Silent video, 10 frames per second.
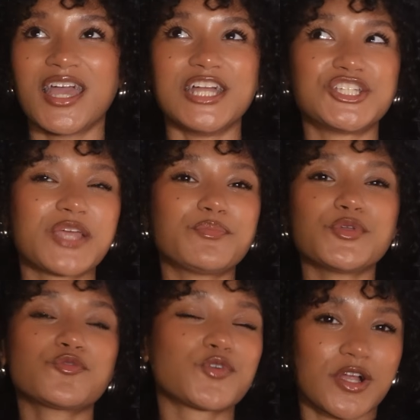And she had
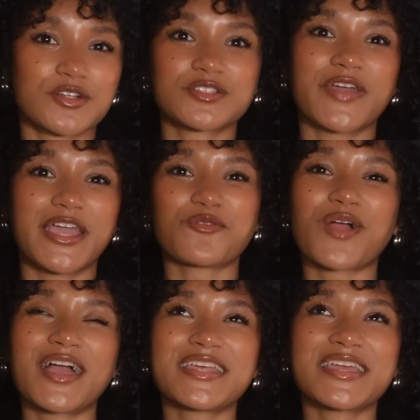beautiful cursive
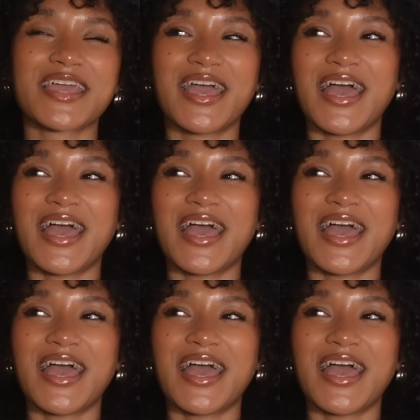handwriting.